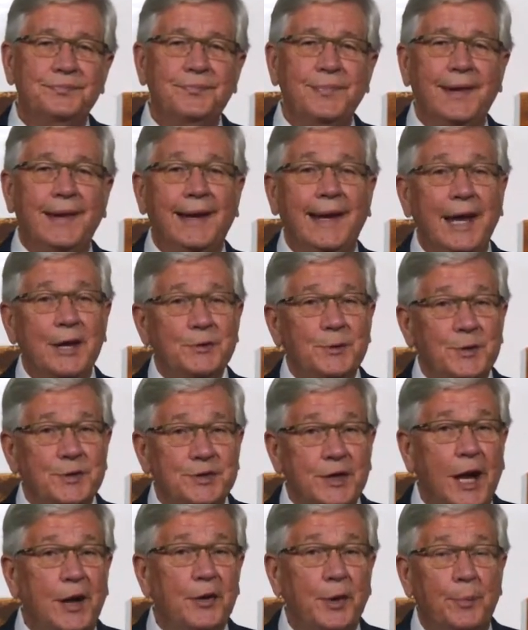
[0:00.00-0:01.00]
As a
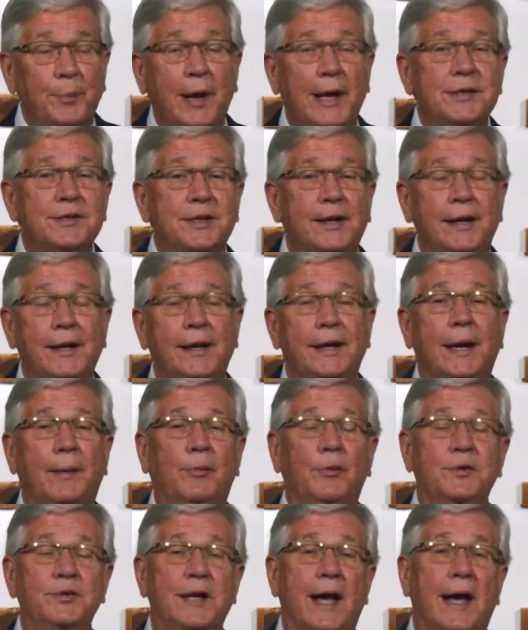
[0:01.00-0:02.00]
result, the president ended up
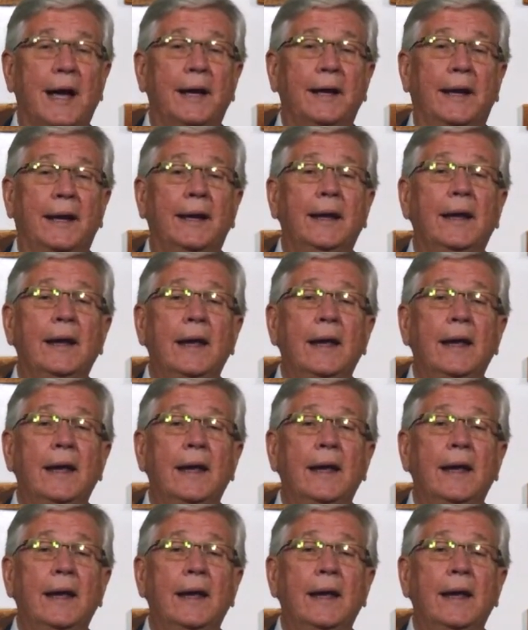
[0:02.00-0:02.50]
resigning,